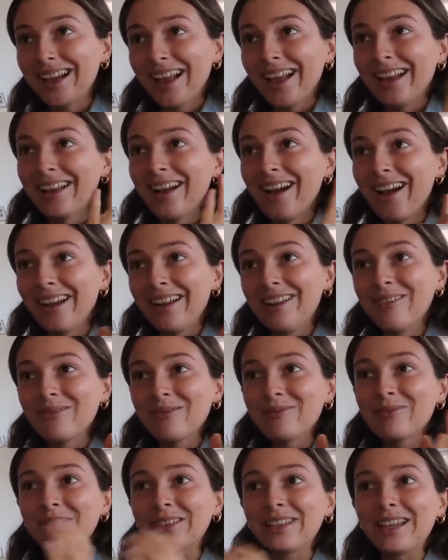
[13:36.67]
I can't
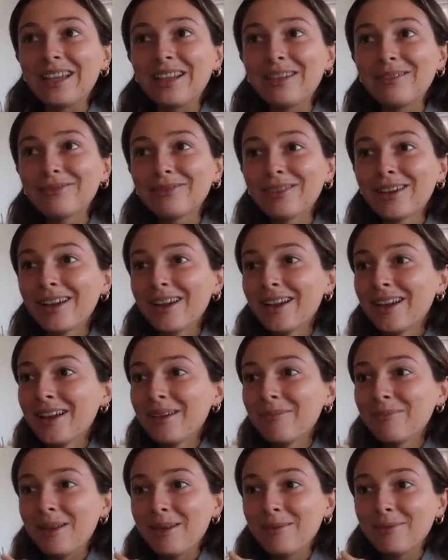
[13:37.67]
even believe
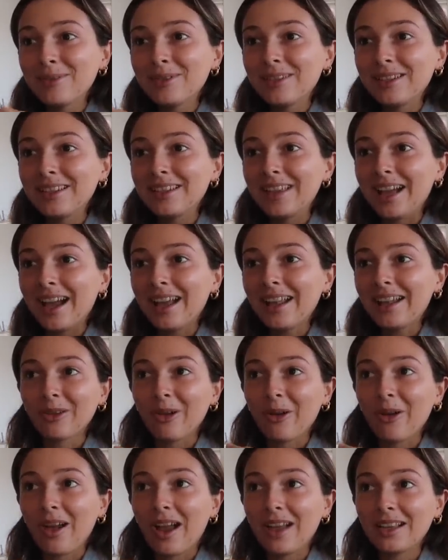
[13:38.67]
people did that.
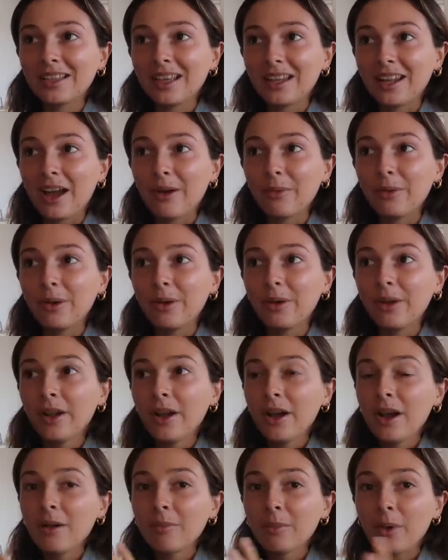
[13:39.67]
So I said I would
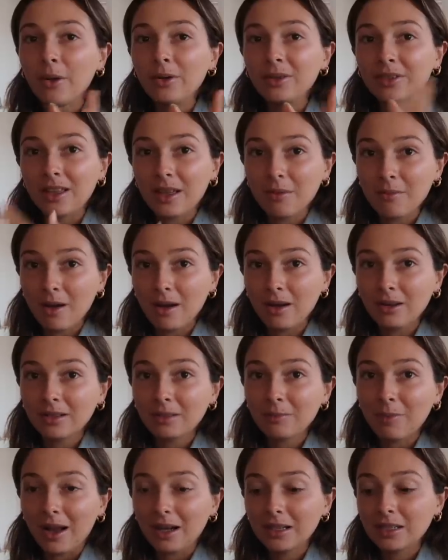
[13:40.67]
post their mugs
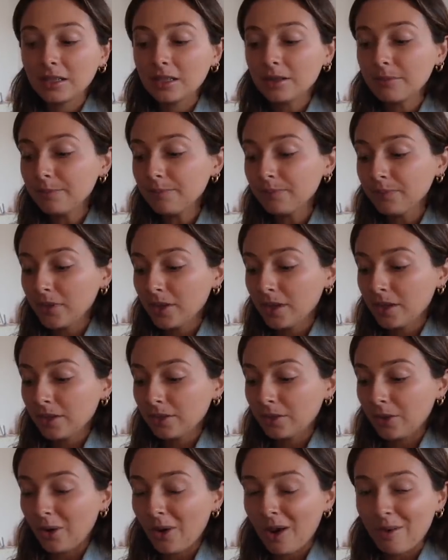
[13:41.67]
back to them.
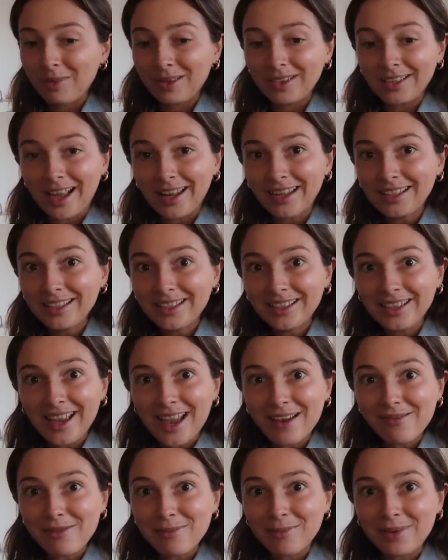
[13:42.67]
So I'm excited to see
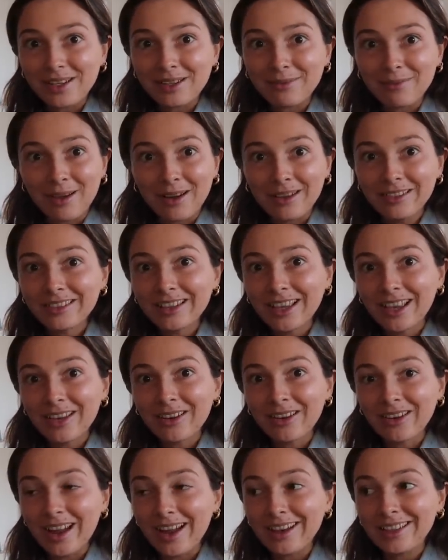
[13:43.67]
everybody's mugs and
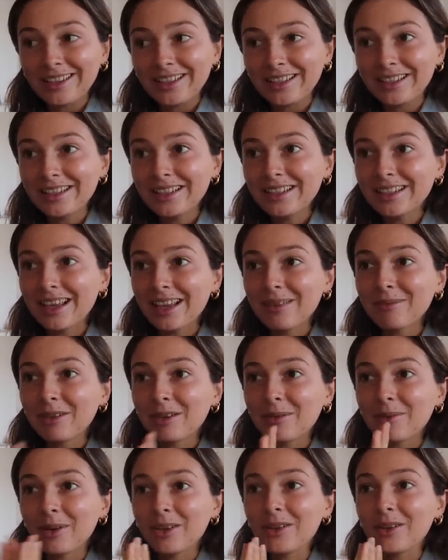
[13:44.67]
creations. I'm
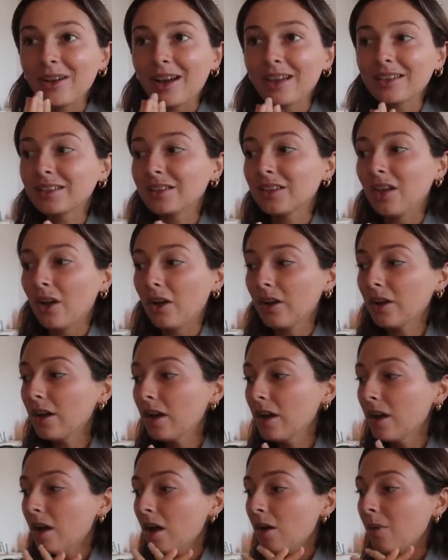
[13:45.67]
gonna bring you guys along.
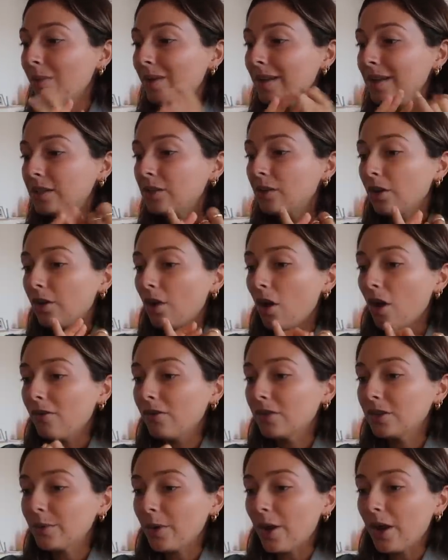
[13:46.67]
We need to go to
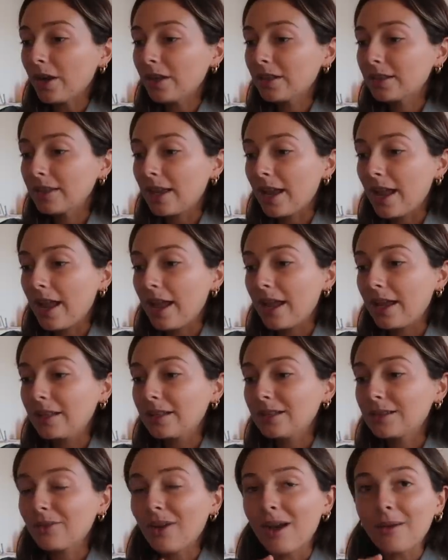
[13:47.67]
Officeworks
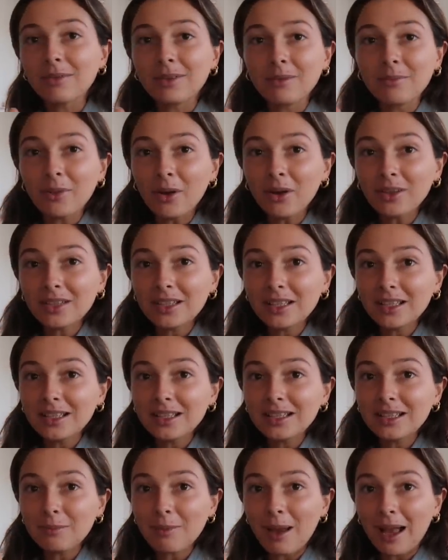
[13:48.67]
and grab some
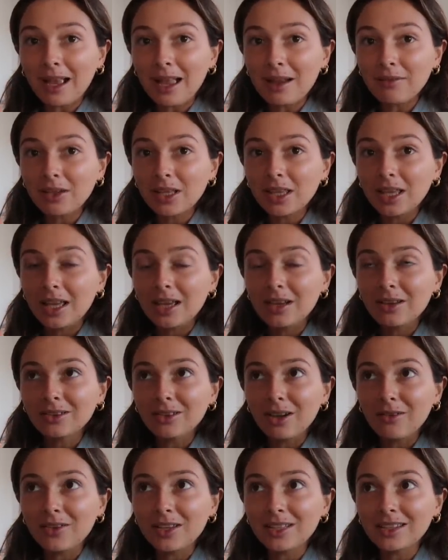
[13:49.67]
boxes to pack everything because
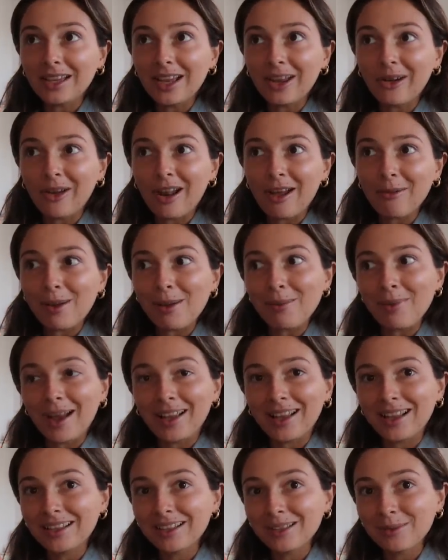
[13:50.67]
obviously I don't have my
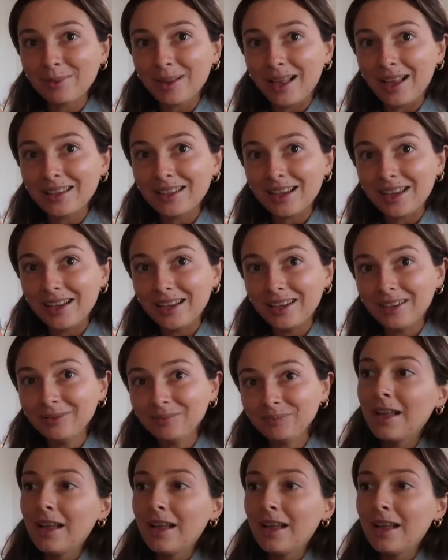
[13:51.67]
packing supplies here.